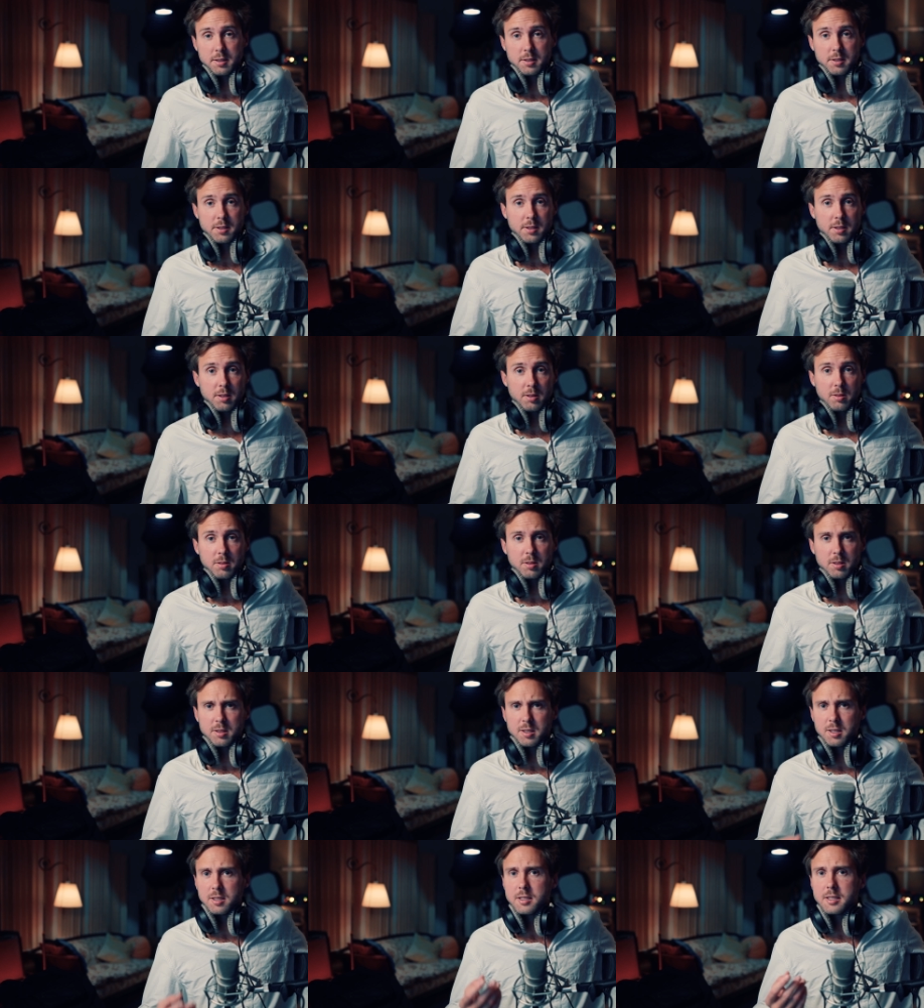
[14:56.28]
So
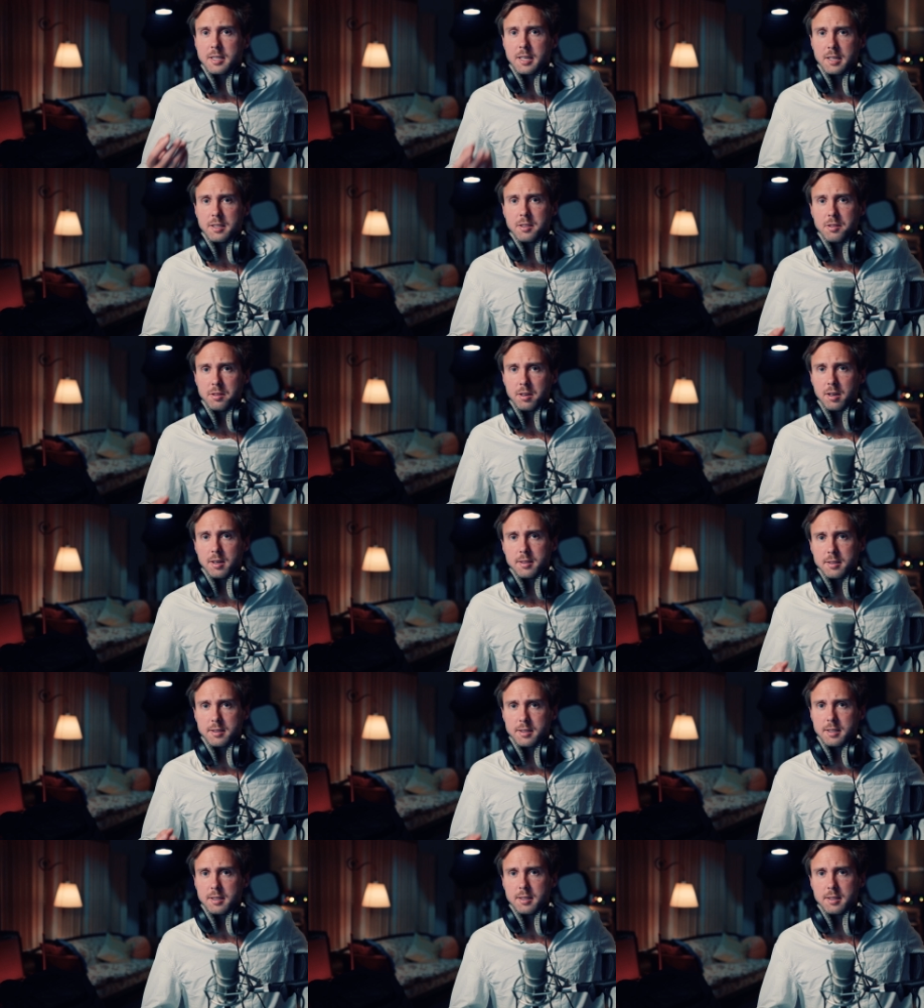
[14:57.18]
continue
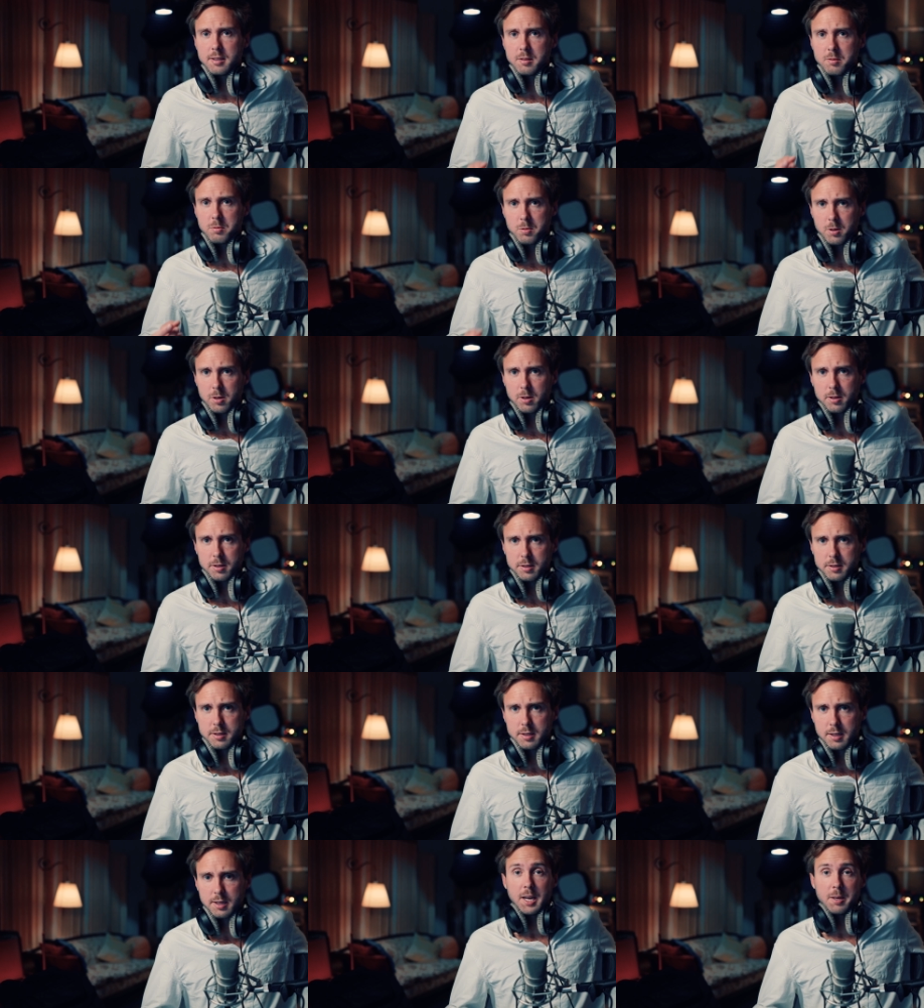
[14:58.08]
until it
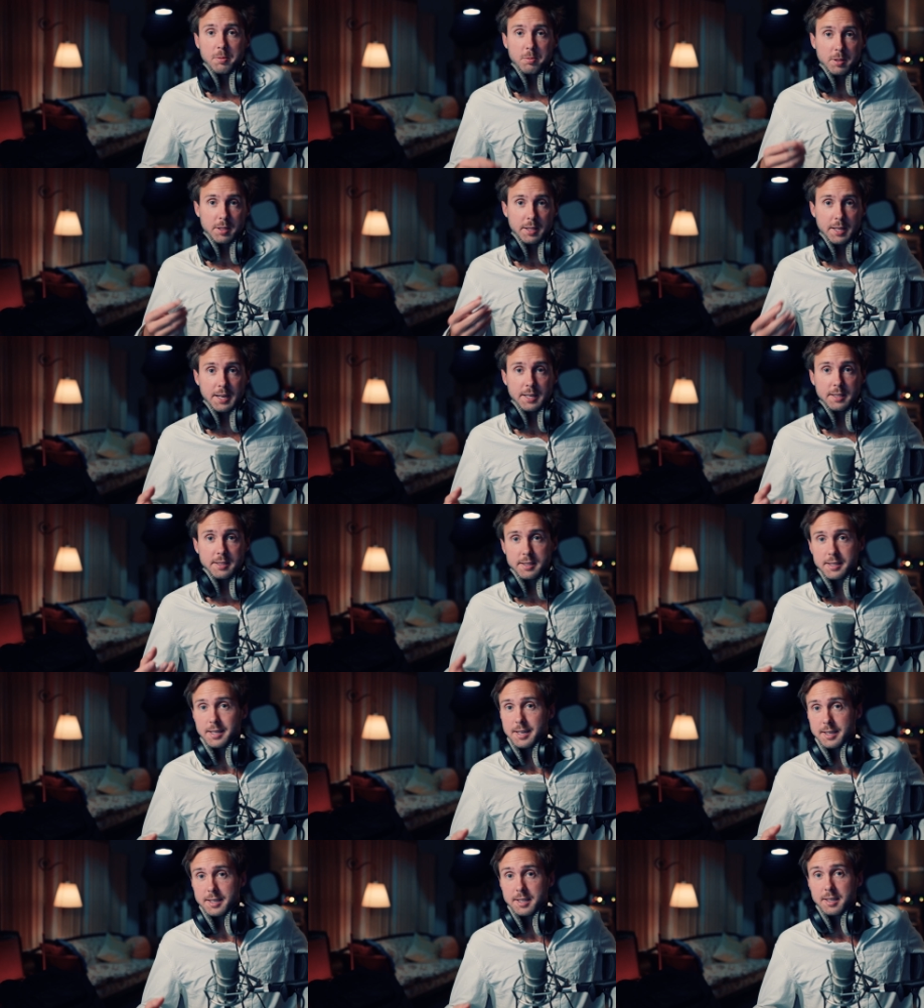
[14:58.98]
works. And with that
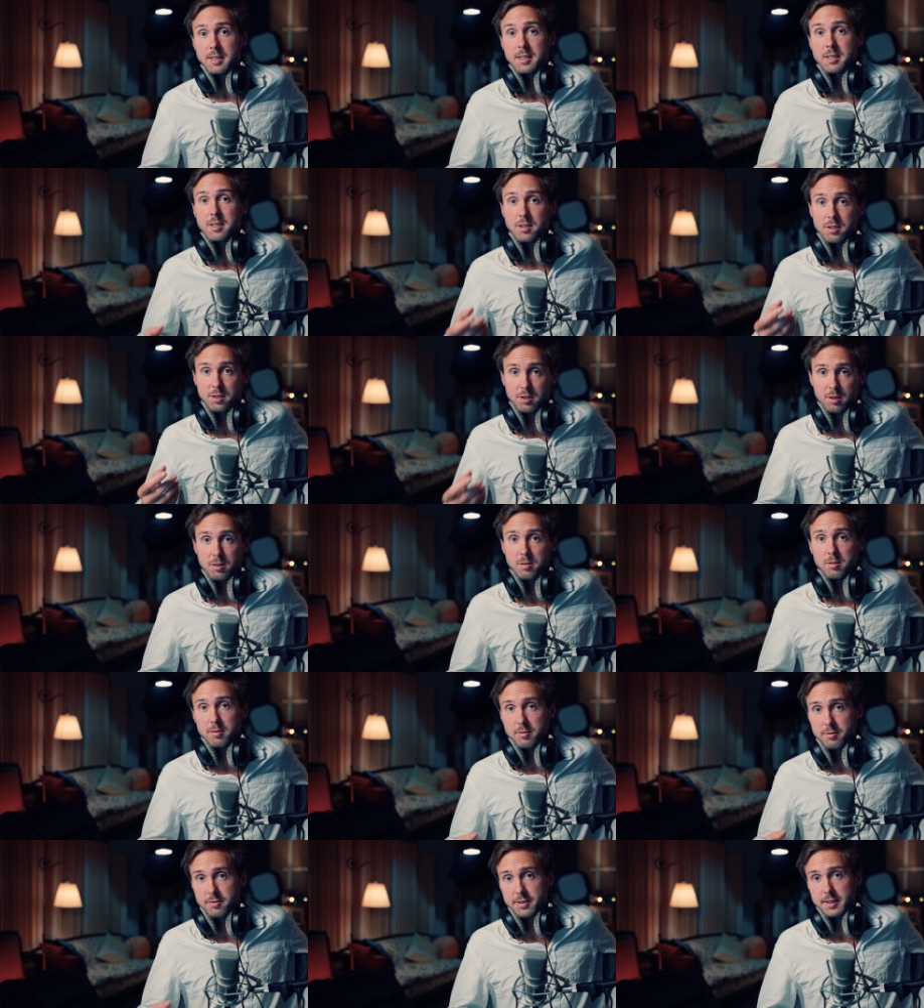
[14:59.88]
said,
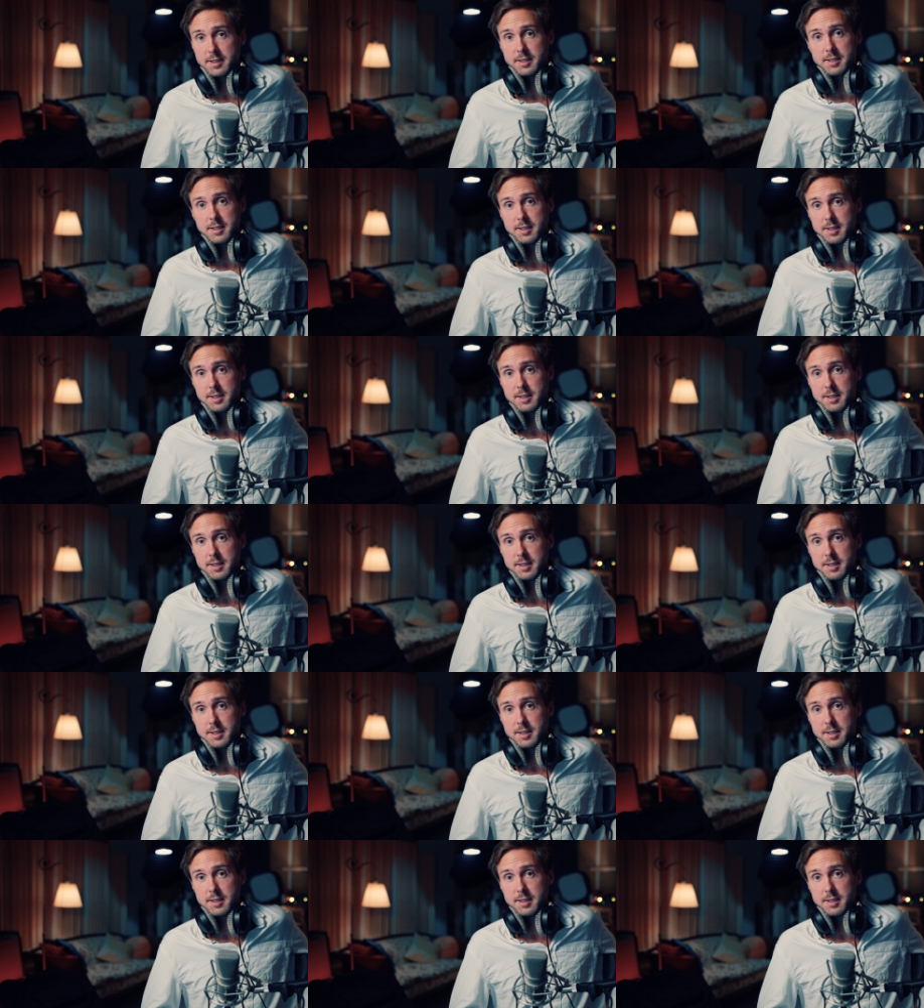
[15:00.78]
don't fix